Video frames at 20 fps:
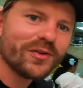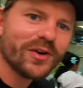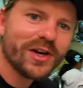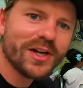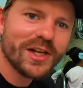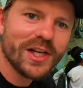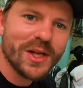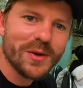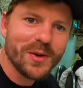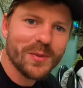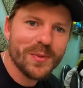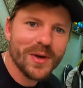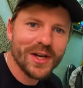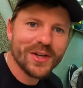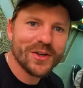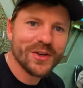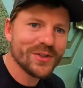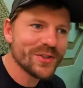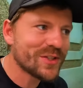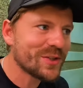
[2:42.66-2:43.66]
Finally, we're
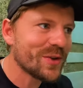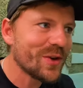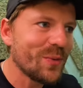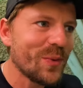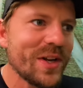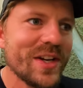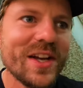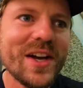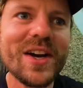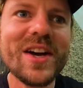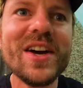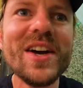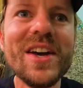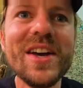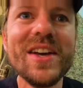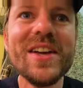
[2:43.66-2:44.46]
back onto a winner.